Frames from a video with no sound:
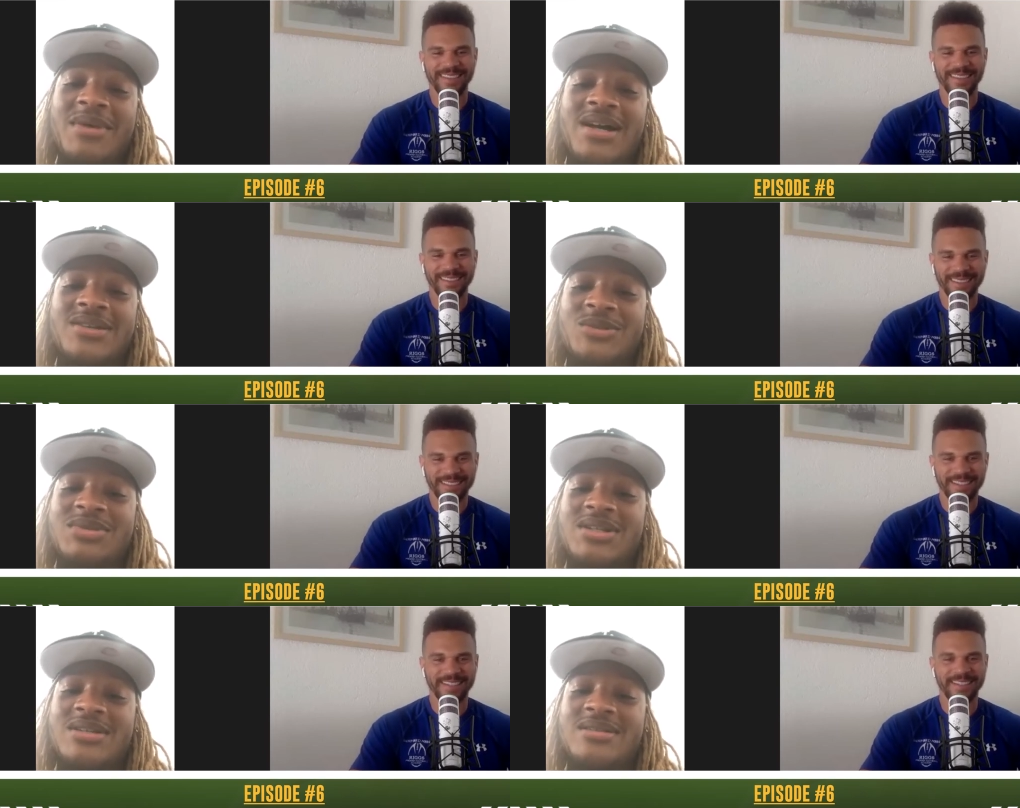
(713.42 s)
Speaker 1: guys, you know
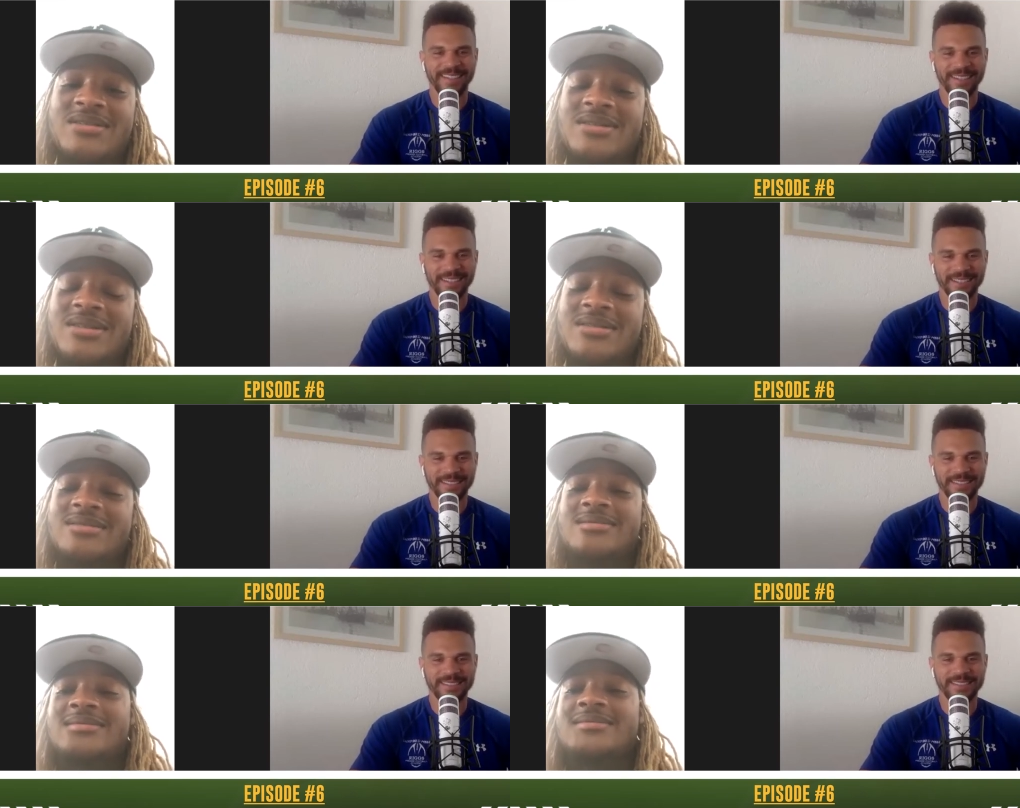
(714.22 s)
what I'm saying?
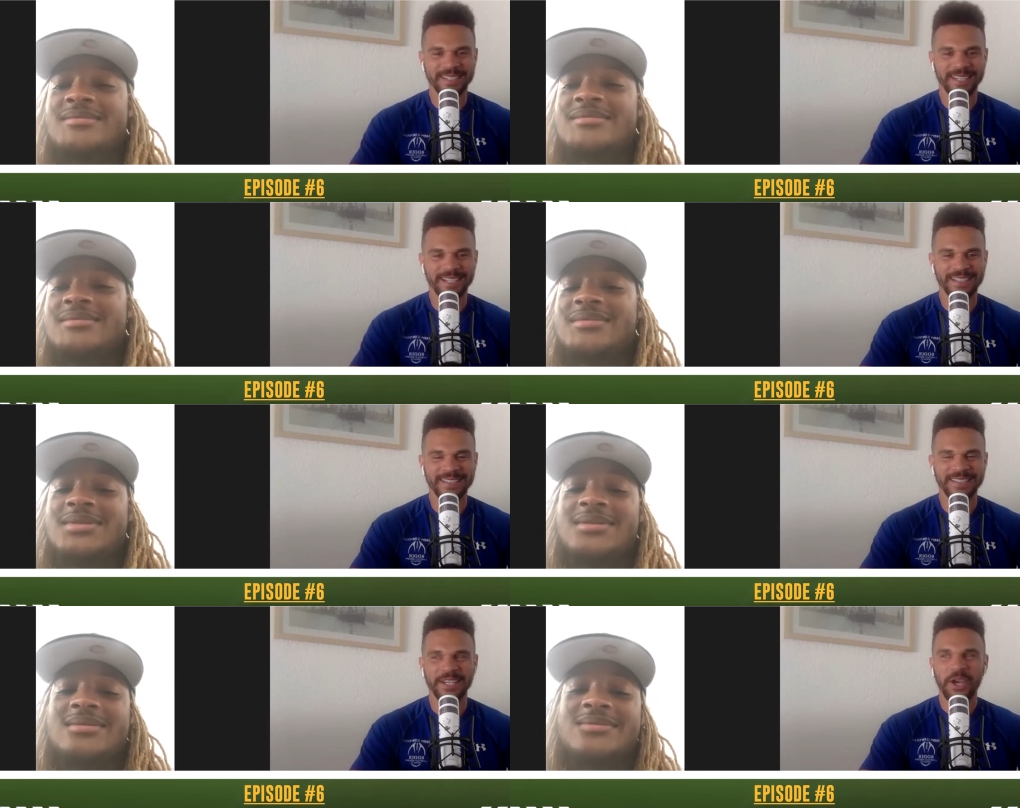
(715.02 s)
Yes,
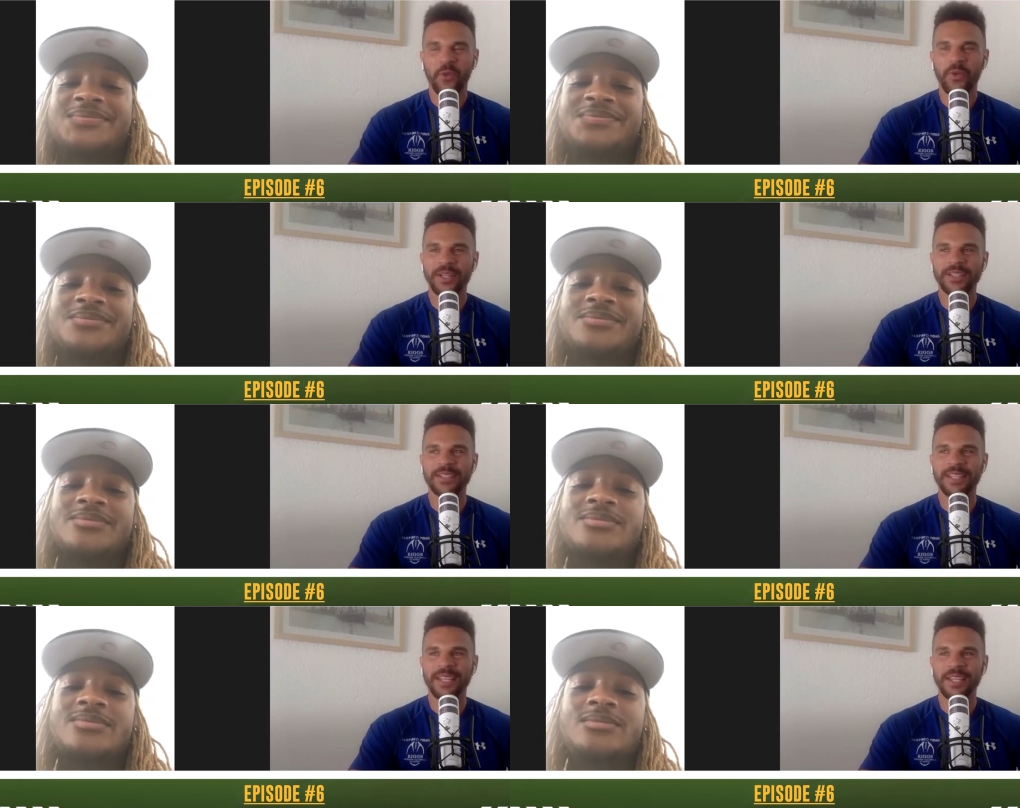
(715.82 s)
Speaker 2: yes. Well,
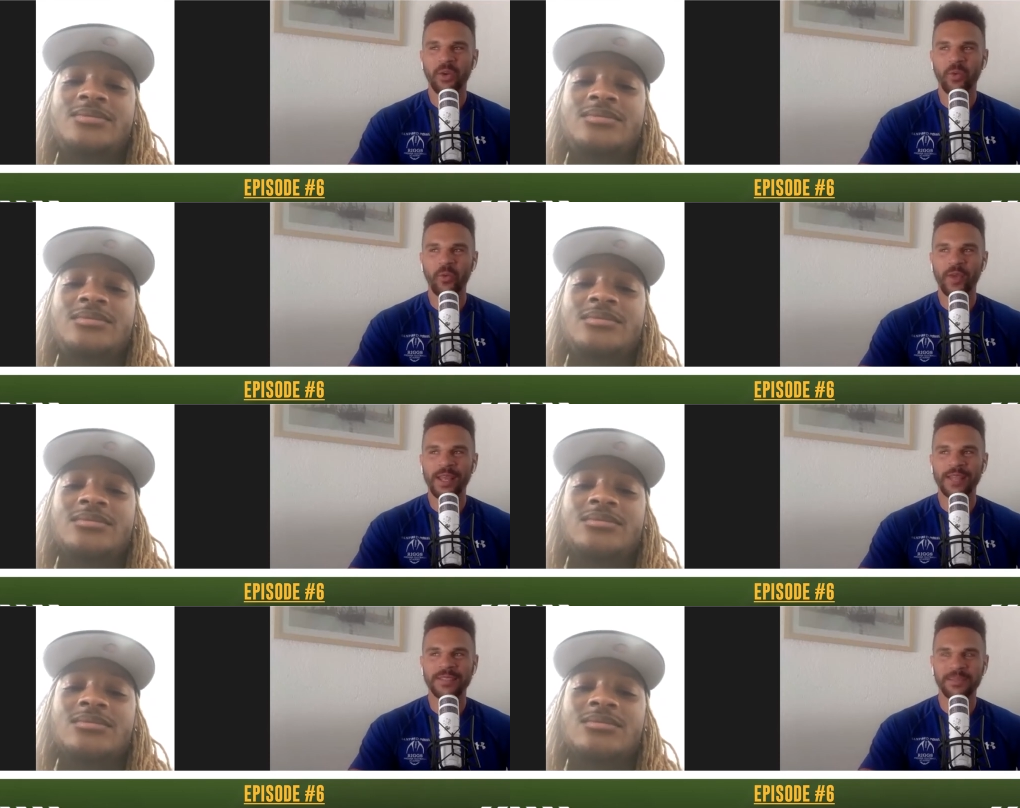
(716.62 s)
and you know,
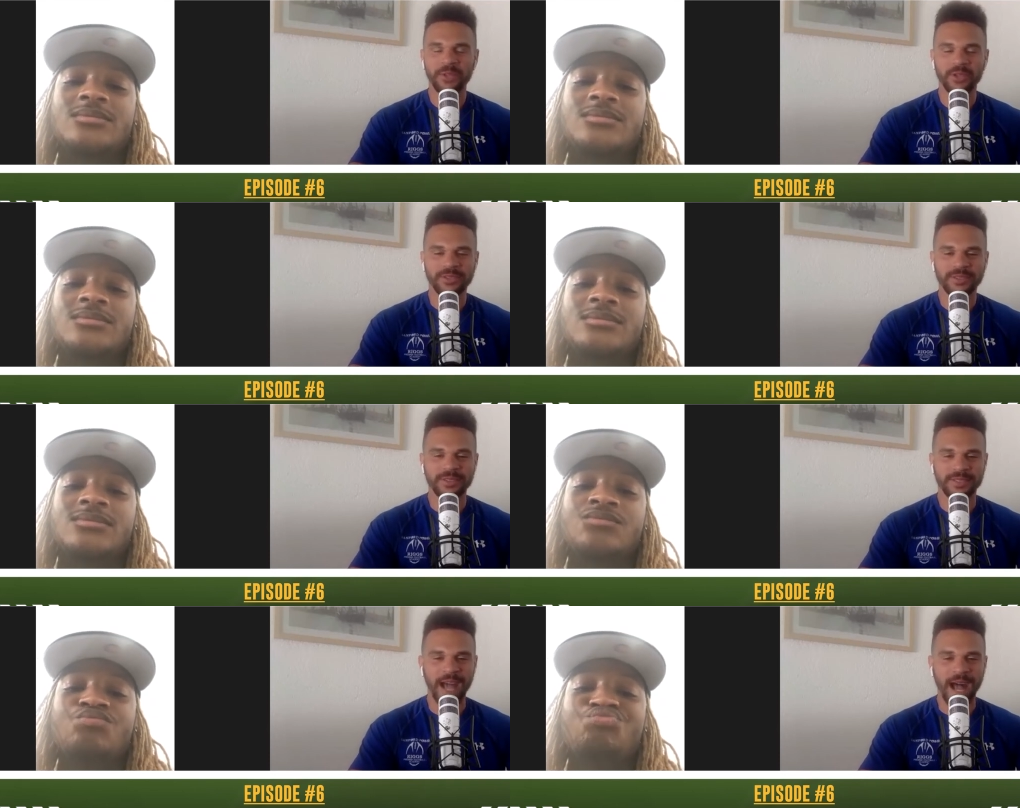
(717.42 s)
in some of those
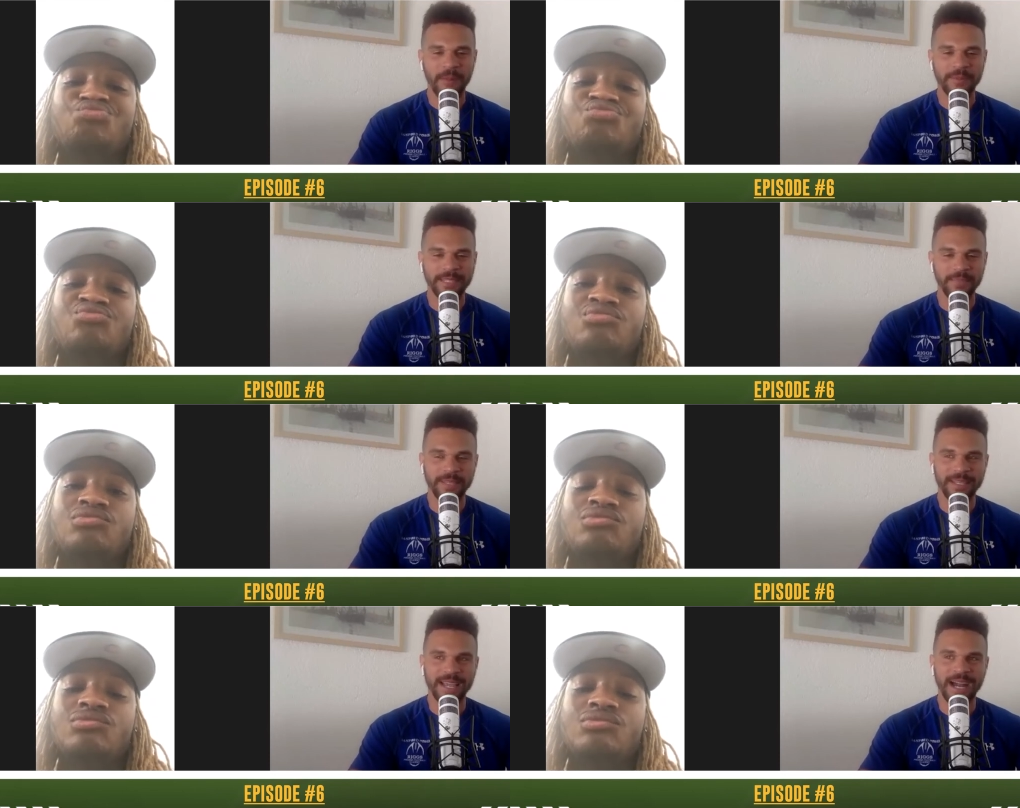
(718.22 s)
top
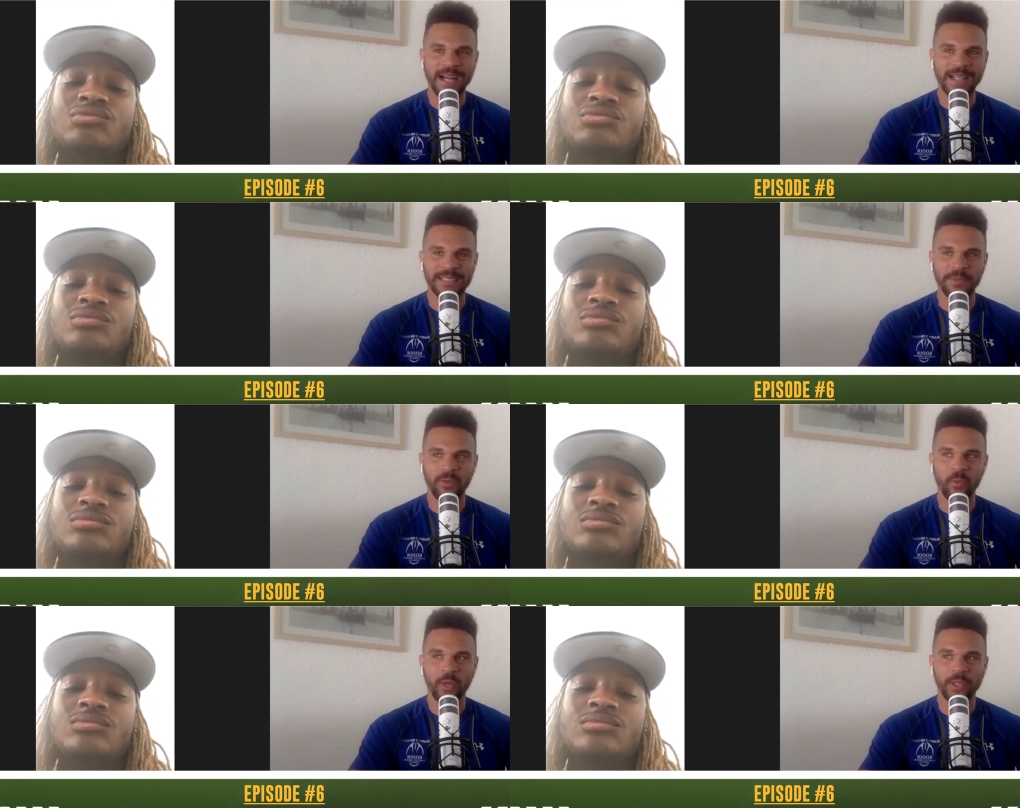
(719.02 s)
DB guys, I
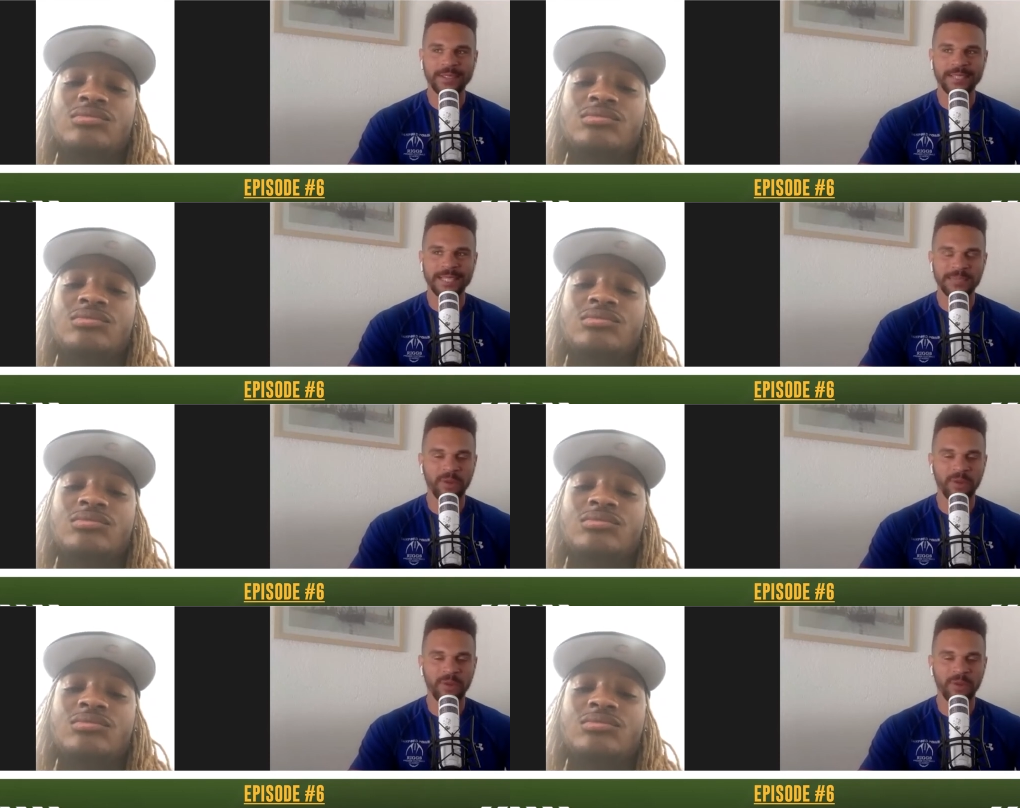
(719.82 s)
mean, what set them